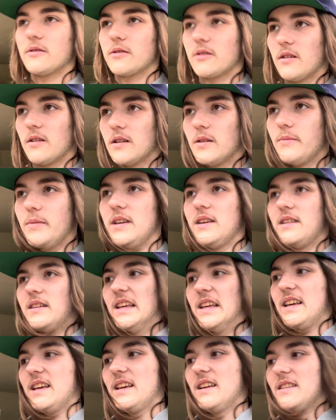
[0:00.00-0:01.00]
going to be
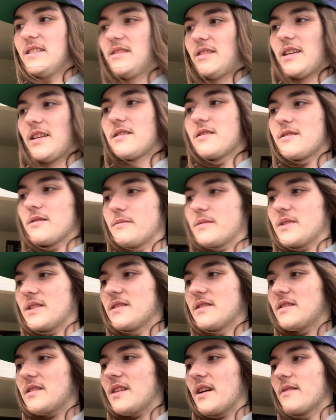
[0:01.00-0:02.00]
systems
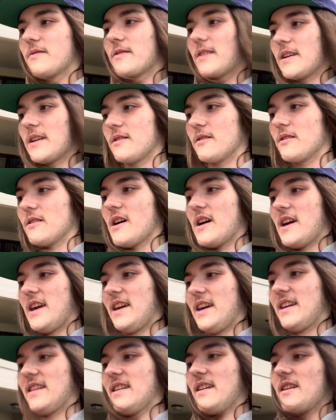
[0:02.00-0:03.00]
and stuff that you're
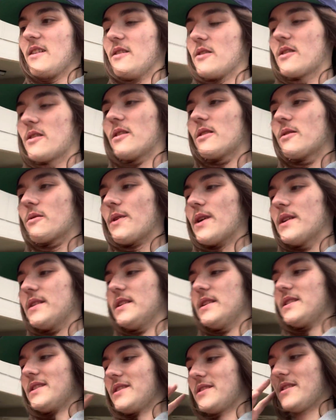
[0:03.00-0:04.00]
going to run
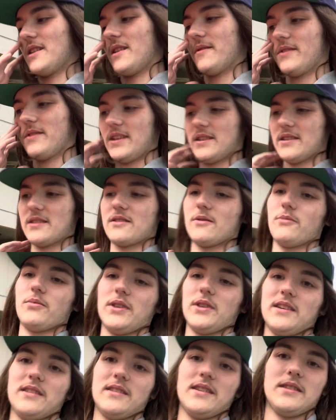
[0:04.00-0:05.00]
into stuff that's
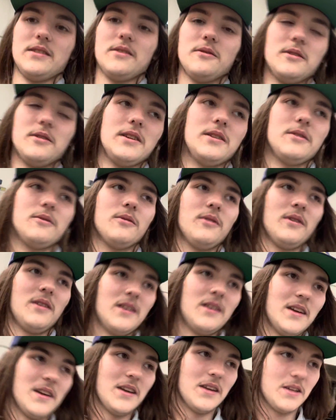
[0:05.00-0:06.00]
completely new to you
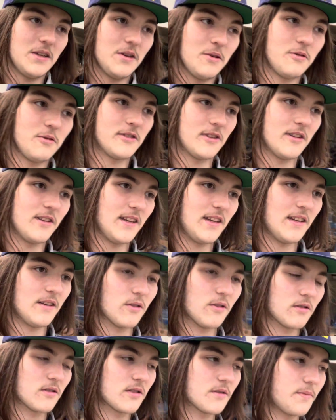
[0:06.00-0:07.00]
usually, and
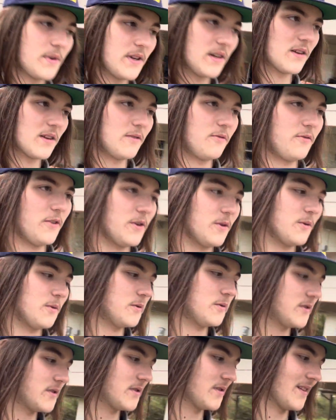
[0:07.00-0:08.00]
you'll just be
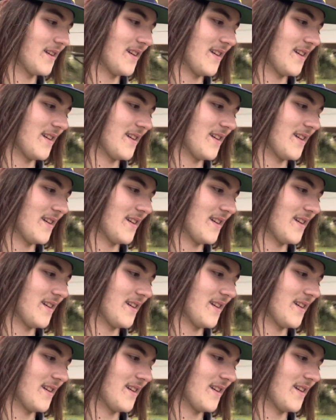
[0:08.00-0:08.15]
confused.